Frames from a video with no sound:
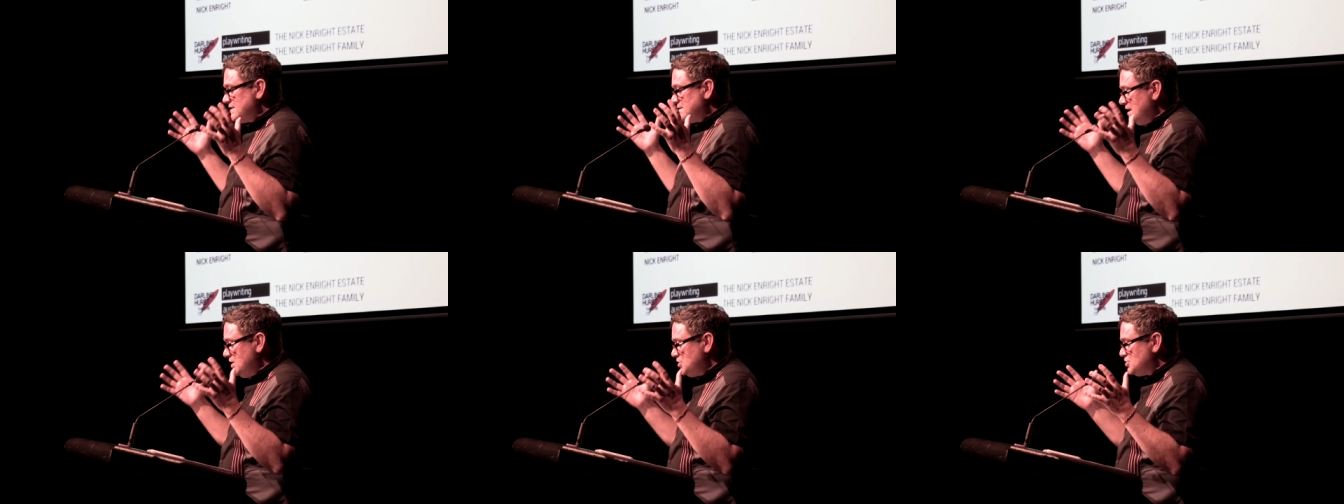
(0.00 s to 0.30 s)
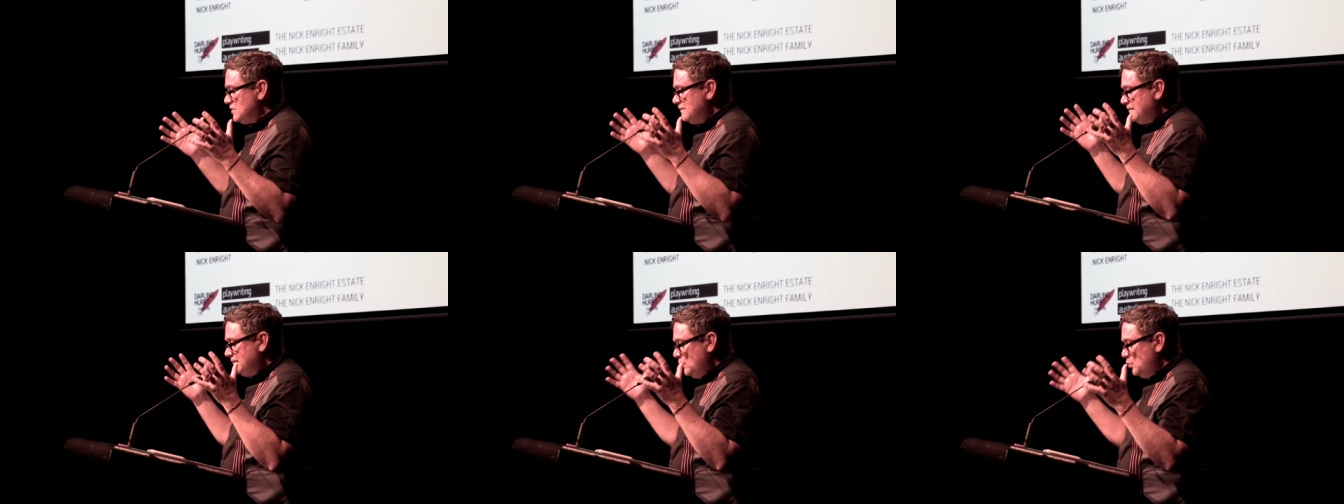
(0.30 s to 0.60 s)
the
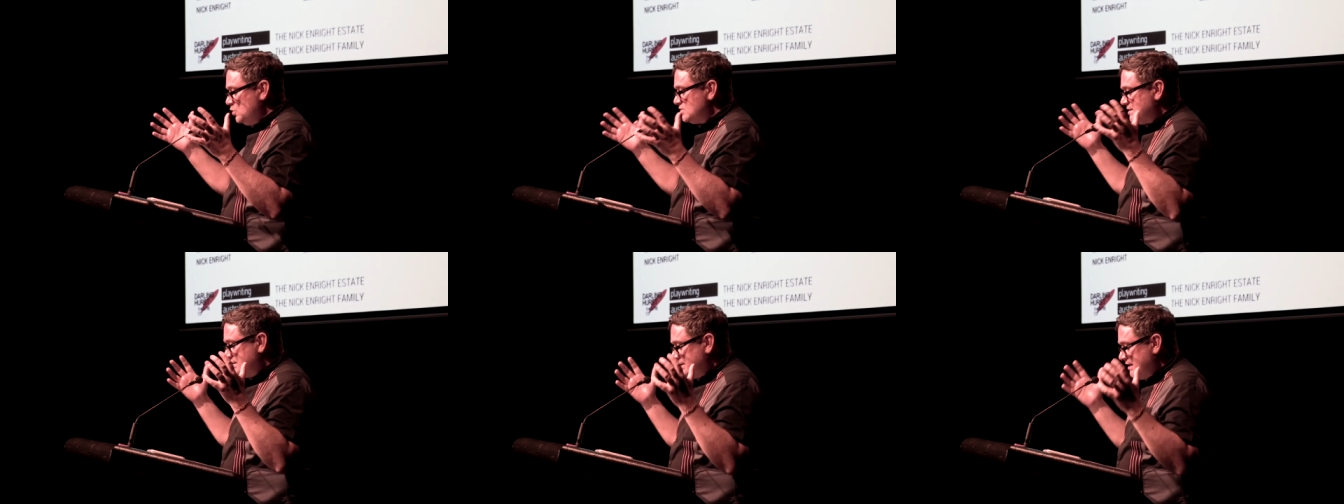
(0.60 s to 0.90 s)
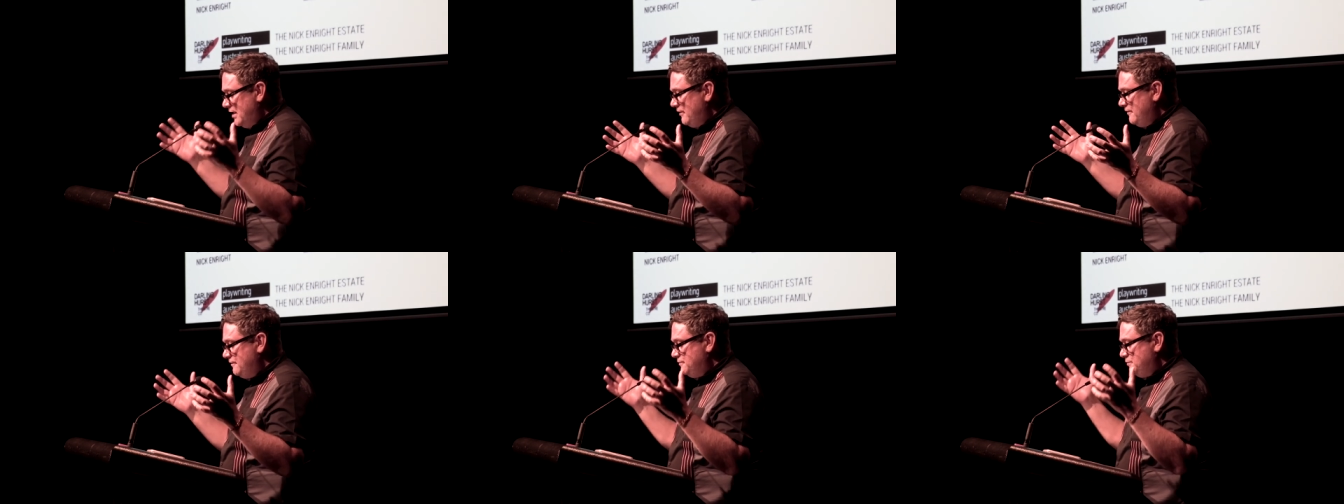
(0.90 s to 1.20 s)
teacher falls in
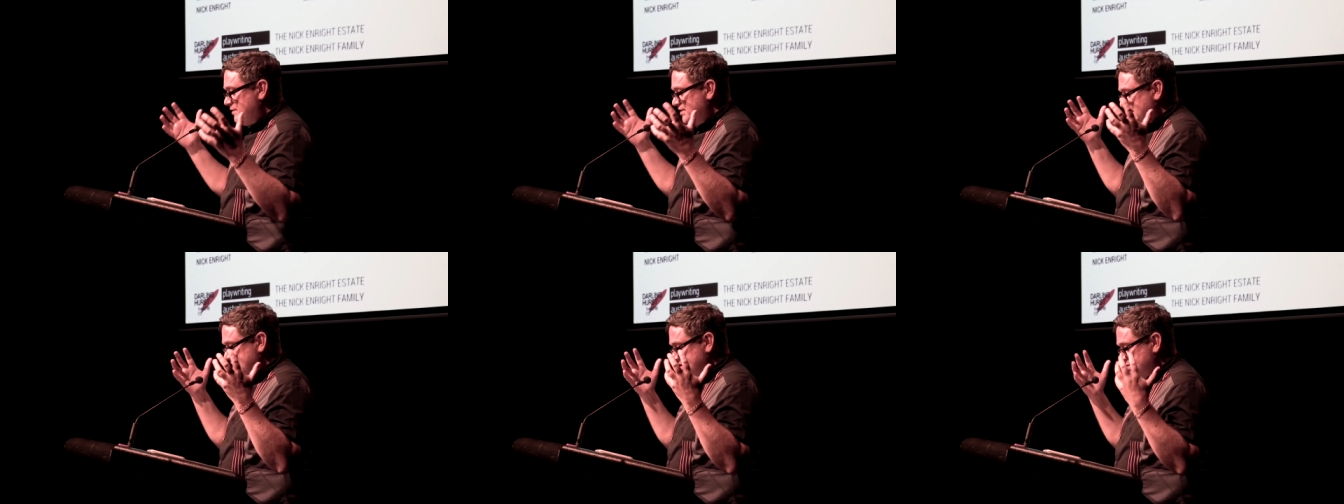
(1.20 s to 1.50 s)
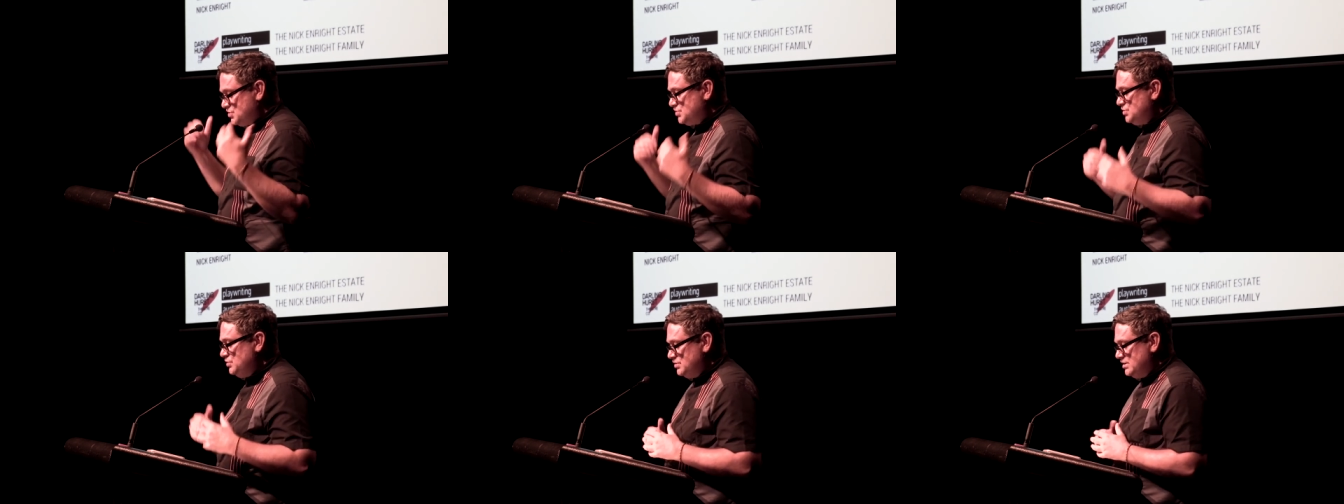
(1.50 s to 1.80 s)
love with
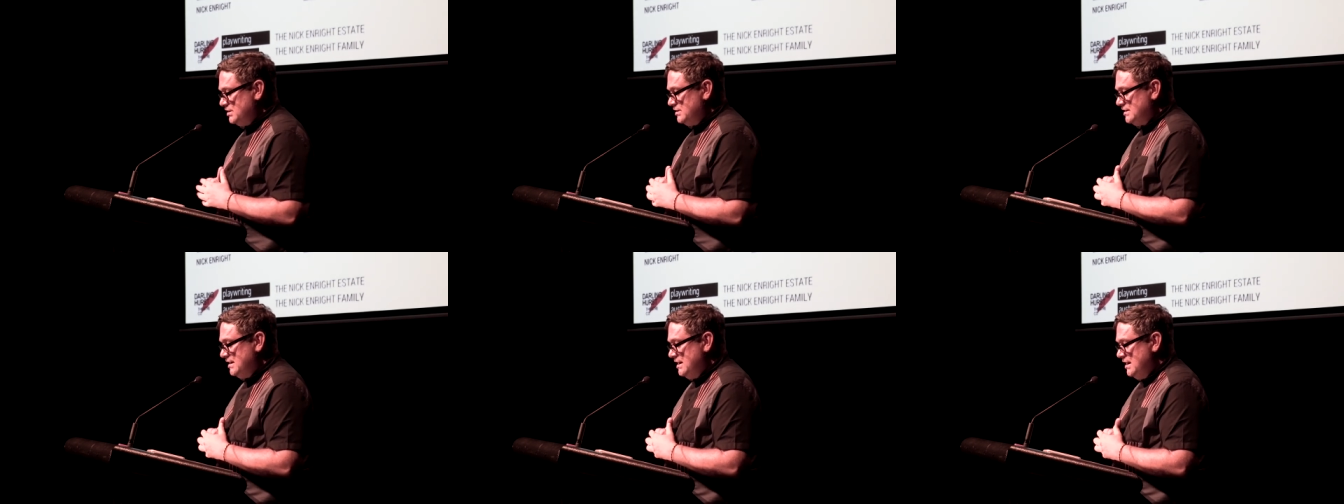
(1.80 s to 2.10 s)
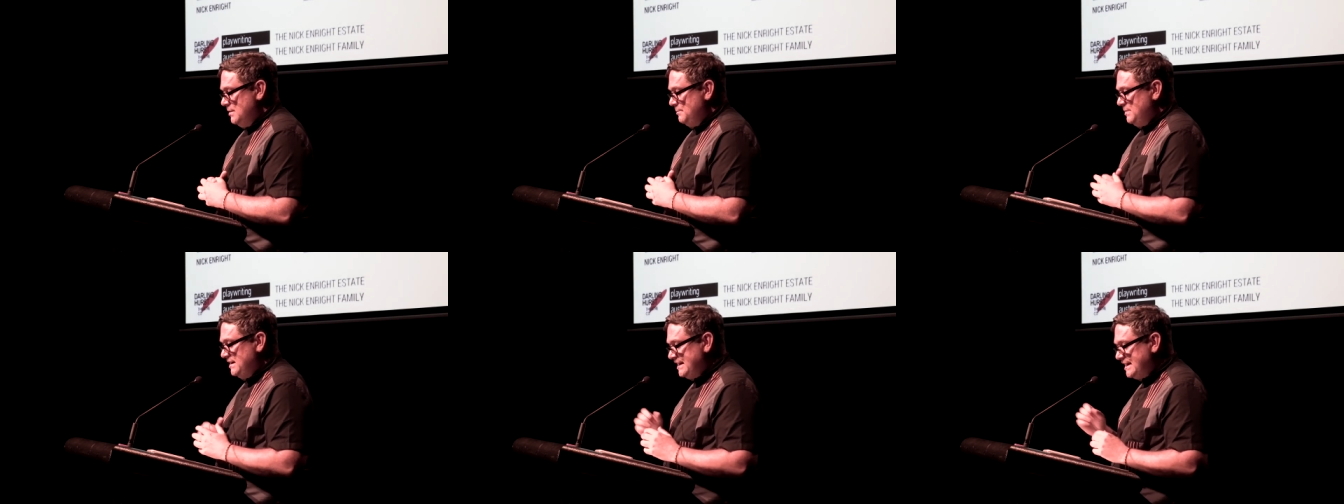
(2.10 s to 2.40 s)
his student,
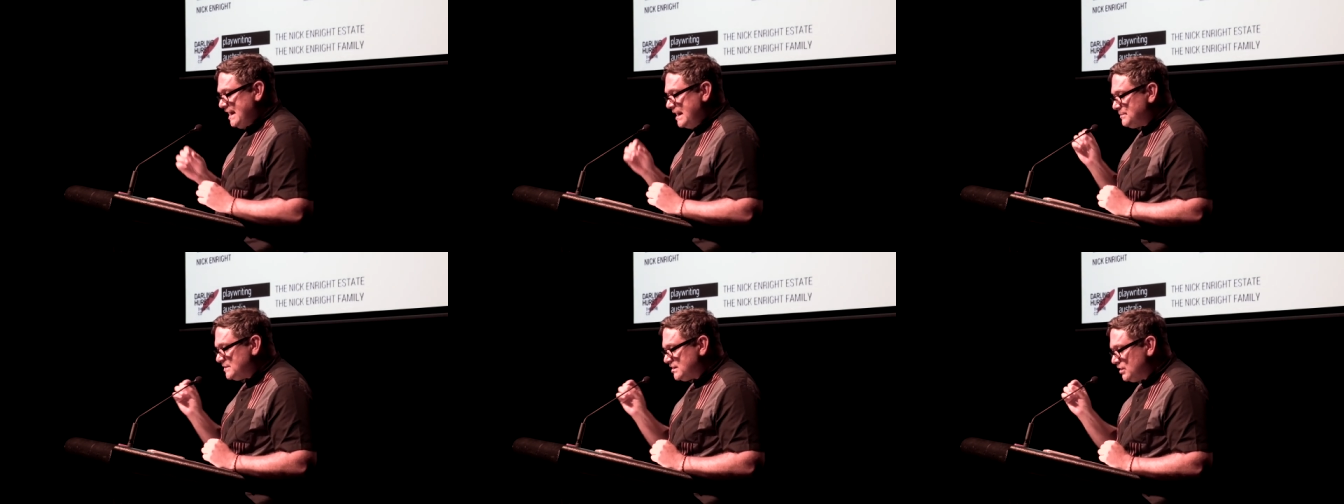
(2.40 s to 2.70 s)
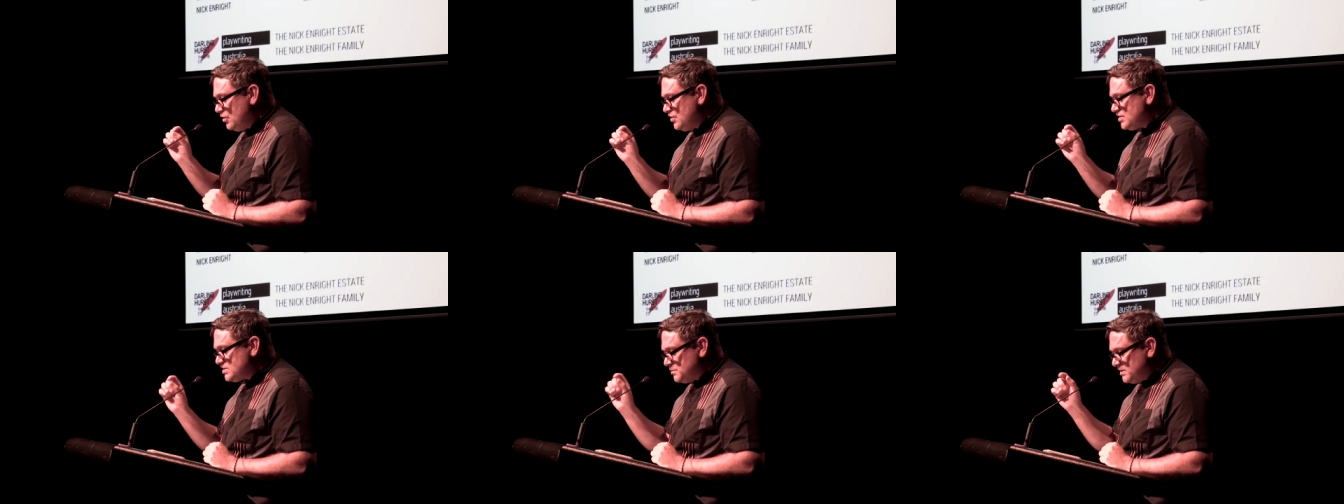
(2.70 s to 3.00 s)
but he came
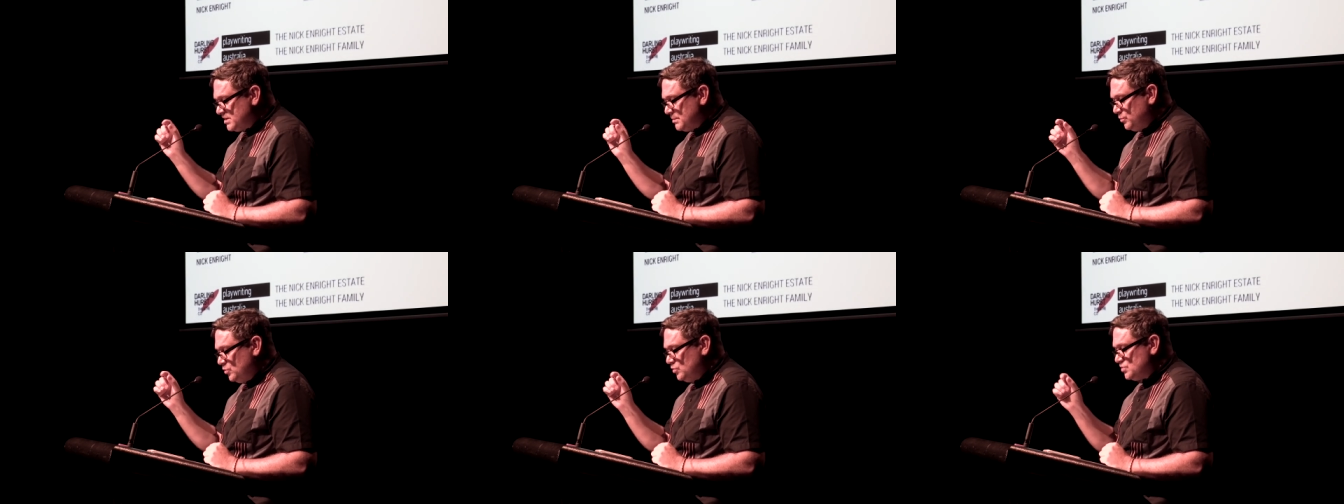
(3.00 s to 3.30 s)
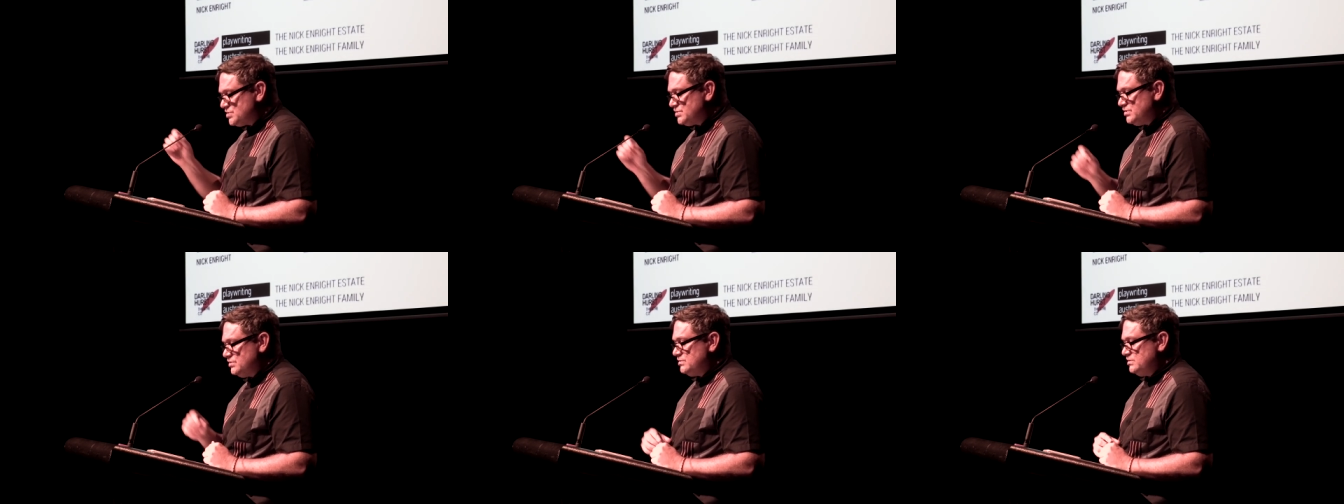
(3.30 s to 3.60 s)
close with a
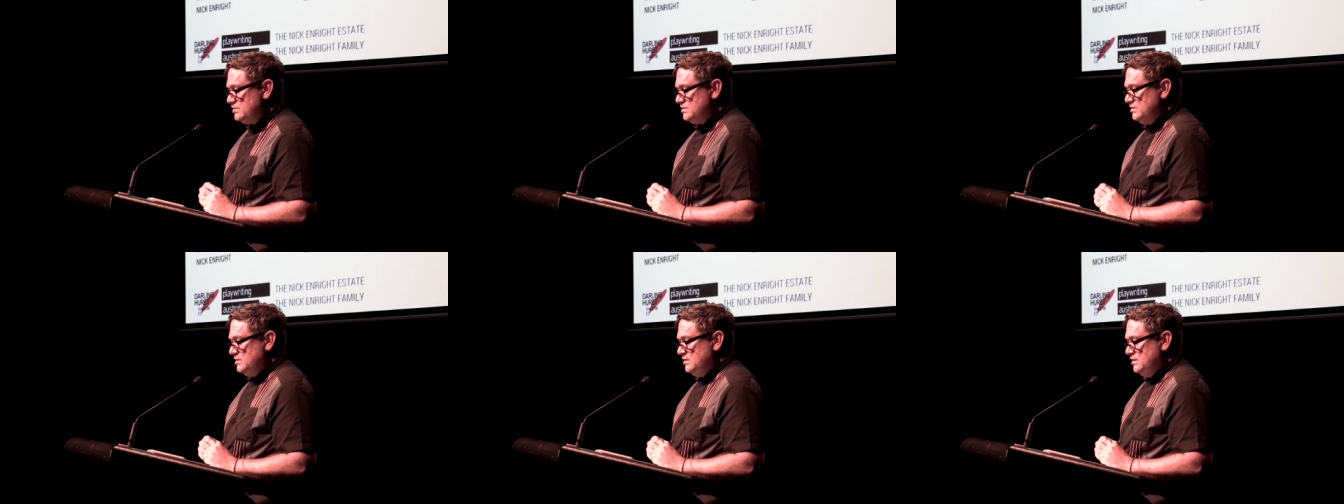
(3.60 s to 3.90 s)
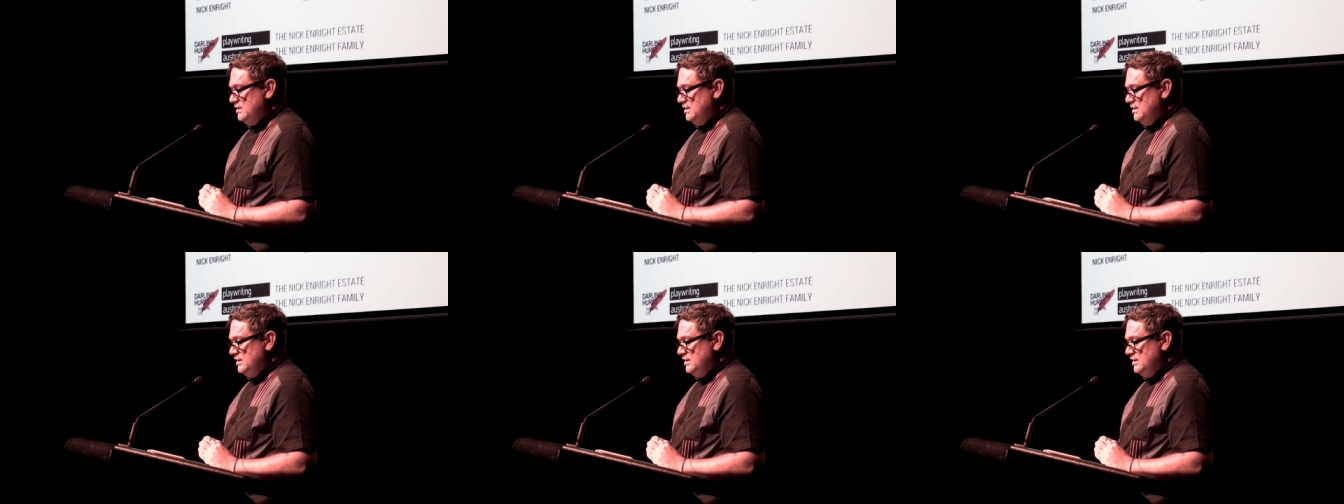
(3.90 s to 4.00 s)
poor student.